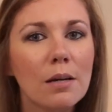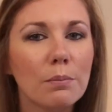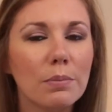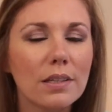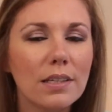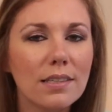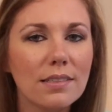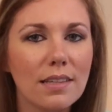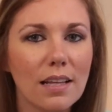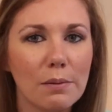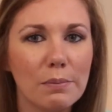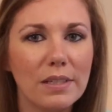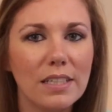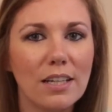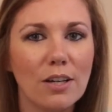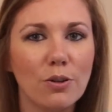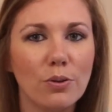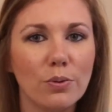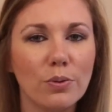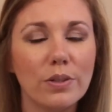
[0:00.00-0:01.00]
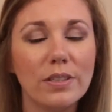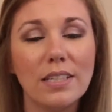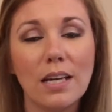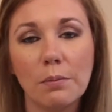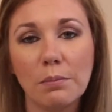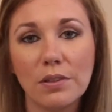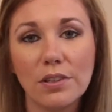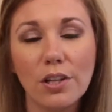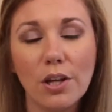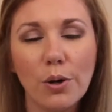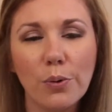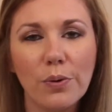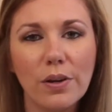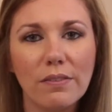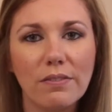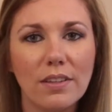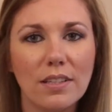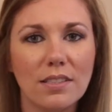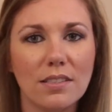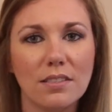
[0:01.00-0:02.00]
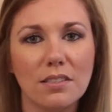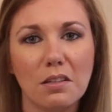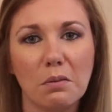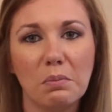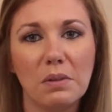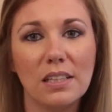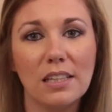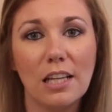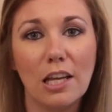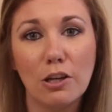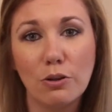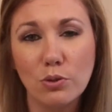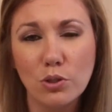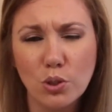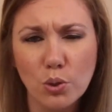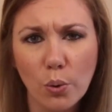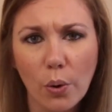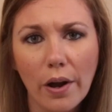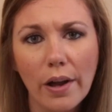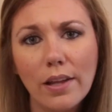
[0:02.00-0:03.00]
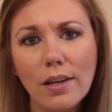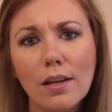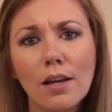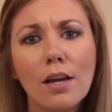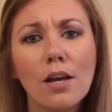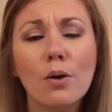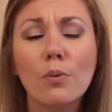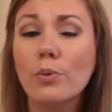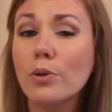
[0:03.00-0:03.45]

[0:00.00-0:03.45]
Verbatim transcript: Please let me know down below if this is something that you enjoyed.